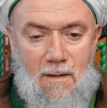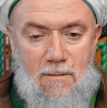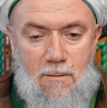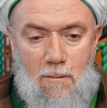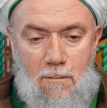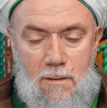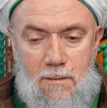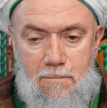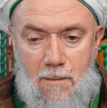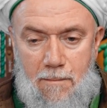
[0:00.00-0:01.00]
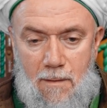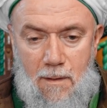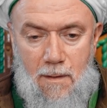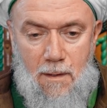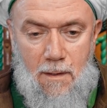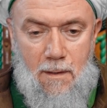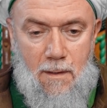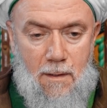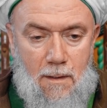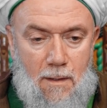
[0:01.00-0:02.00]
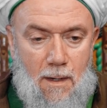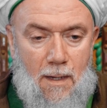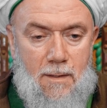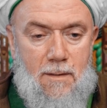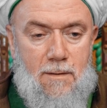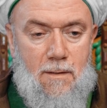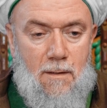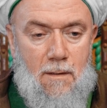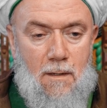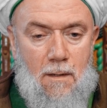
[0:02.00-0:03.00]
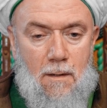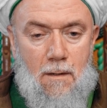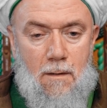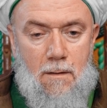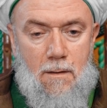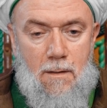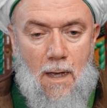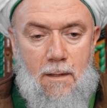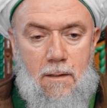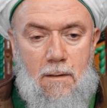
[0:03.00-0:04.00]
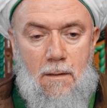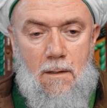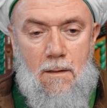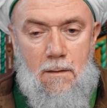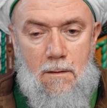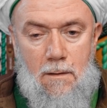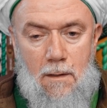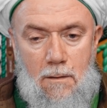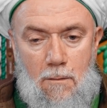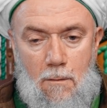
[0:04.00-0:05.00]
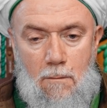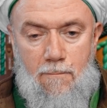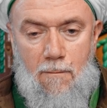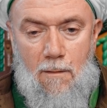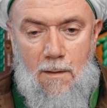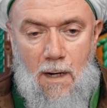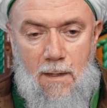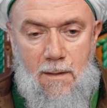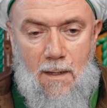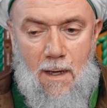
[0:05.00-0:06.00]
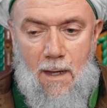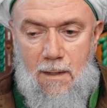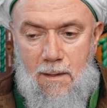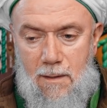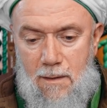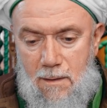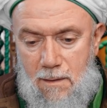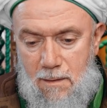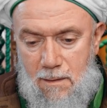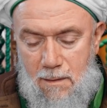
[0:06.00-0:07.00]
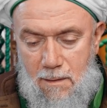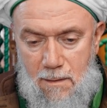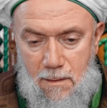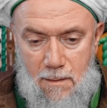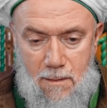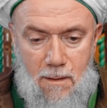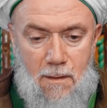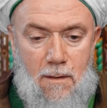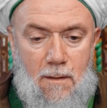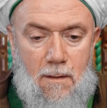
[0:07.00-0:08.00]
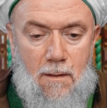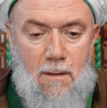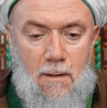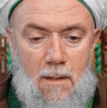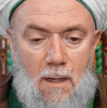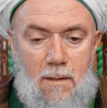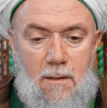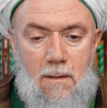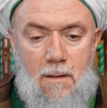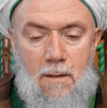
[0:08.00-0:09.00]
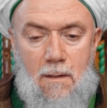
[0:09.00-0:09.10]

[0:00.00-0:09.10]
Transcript: So these people like this, not know for heart any thing can